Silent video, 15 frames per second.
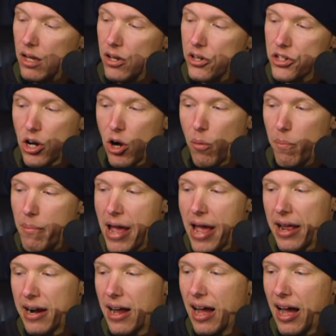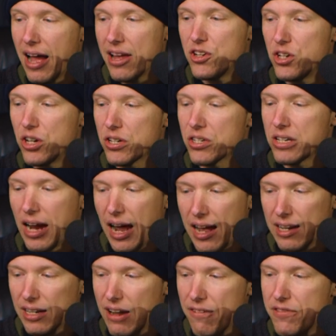So, man, I
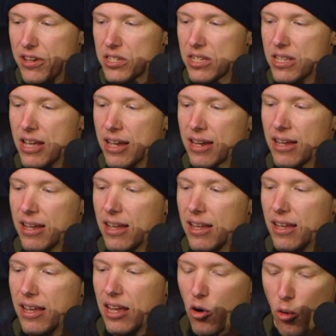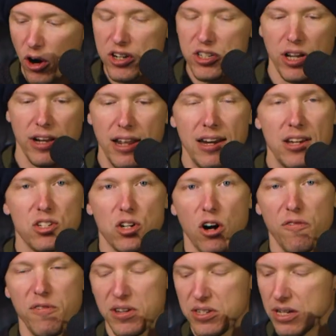love this thing. It works on any
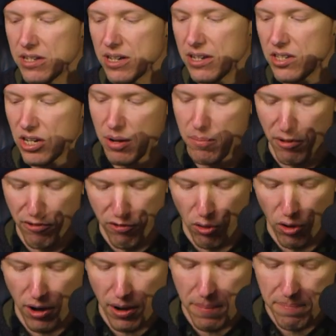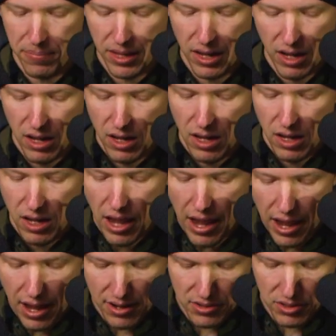surface, as I said before,
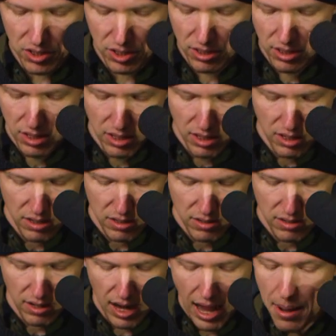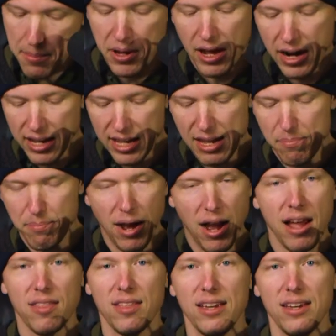and I'm going to keep
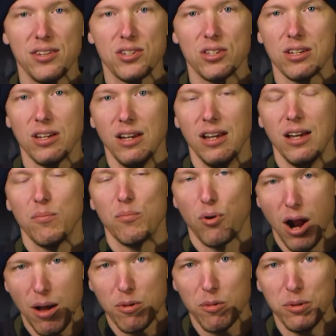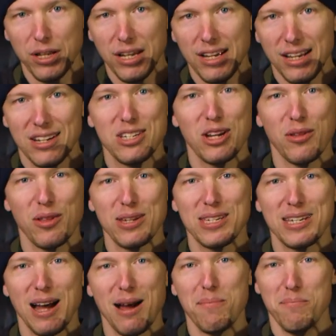buying these probably until they
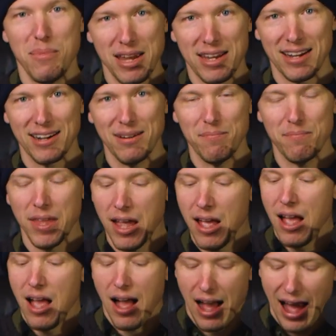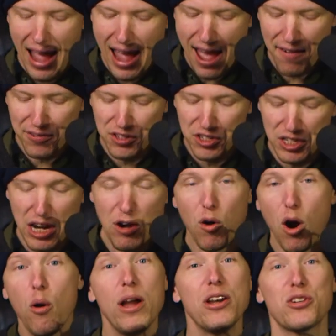stop making them. I have
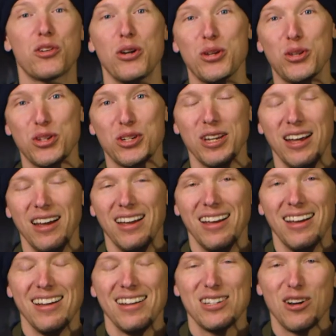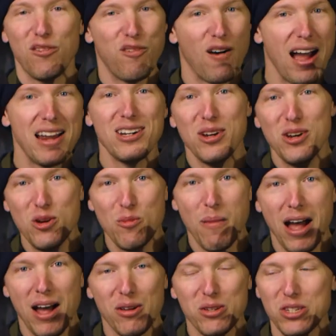zero interest to find a new
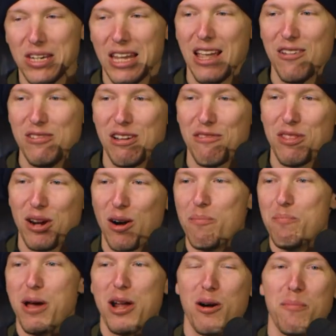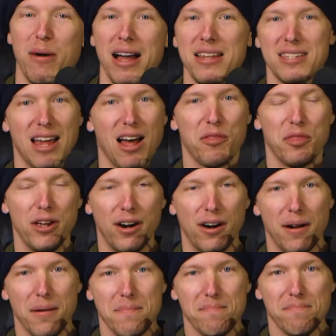mouse, even if there are better mice out
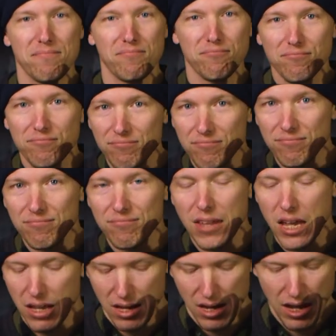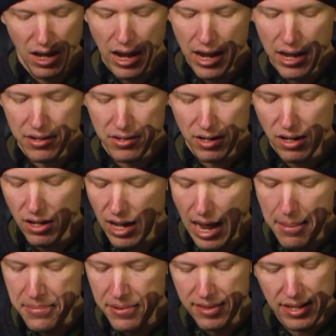there. And
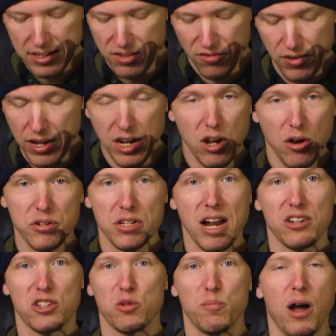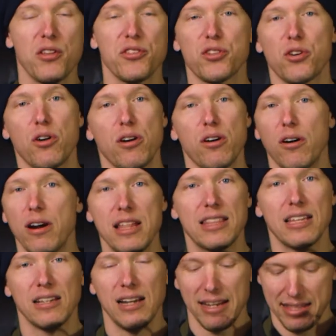this video is not sponsored or
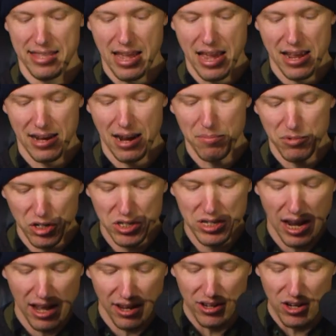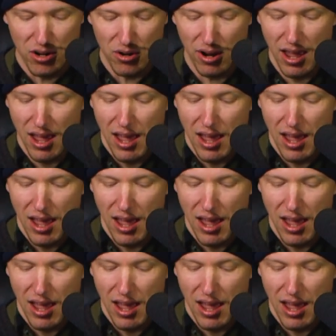anything like that. I'm just telling you,